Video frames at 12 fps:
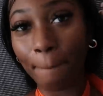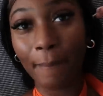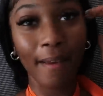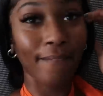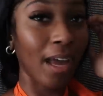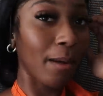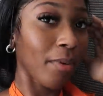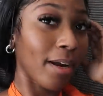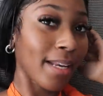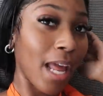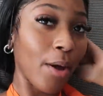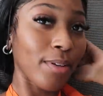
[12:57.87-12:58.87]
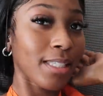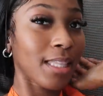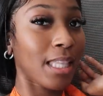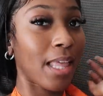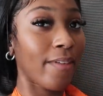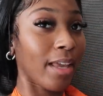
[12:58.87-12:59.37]
My vibe right now is
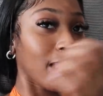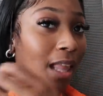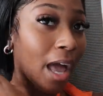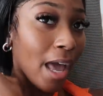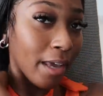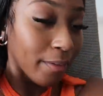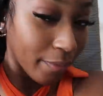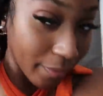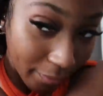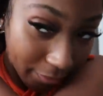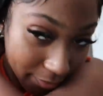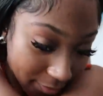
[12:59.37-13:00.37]
living life.